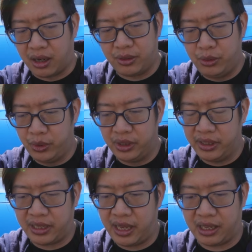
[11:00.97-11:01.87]
You
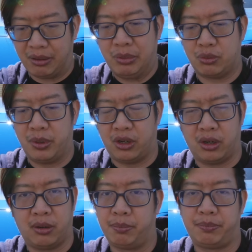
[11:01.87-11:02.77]
really can't get much
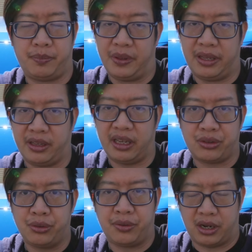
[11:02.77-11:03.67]
better than the
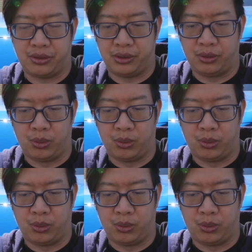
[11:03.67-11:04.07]
S2000